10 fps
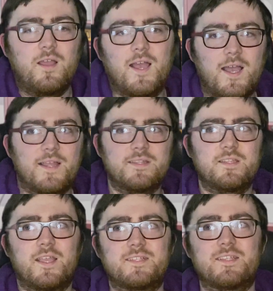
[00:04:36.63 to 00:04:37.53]
and
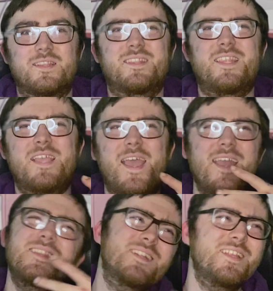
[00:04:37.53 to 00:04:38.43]
it's
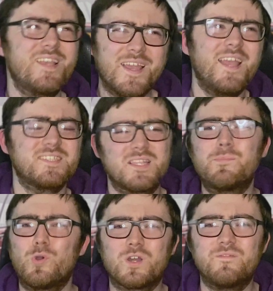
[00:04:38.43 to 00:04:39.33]
technically, I guess, the
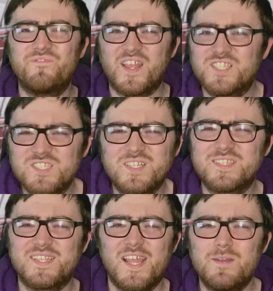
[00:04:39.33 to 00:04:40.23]
more conventional
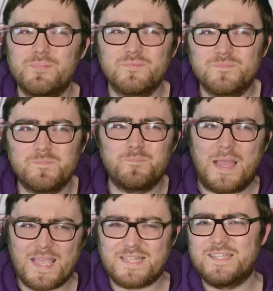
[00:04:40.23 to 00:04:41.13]
setup
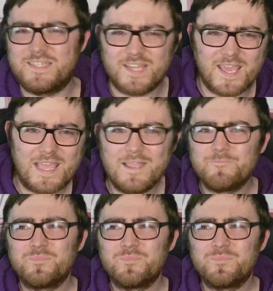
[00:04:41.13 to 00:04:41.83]
back in the day.